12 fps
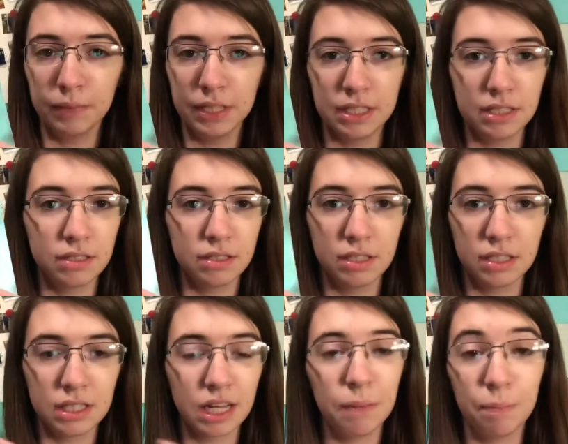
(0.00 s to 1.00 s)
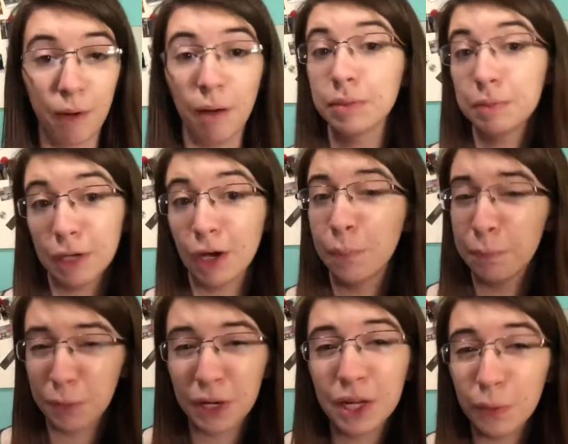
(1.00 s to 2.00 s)
It's gonna probably be a
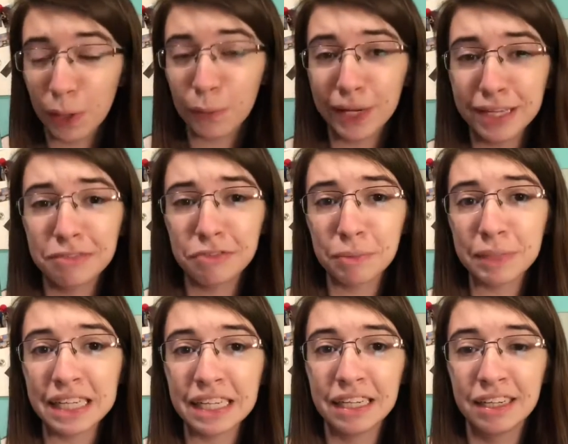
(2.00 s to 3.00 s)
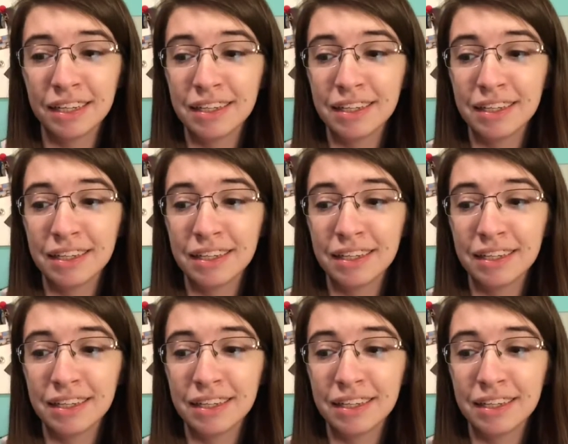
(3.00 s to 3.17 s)
pretty quick read for me,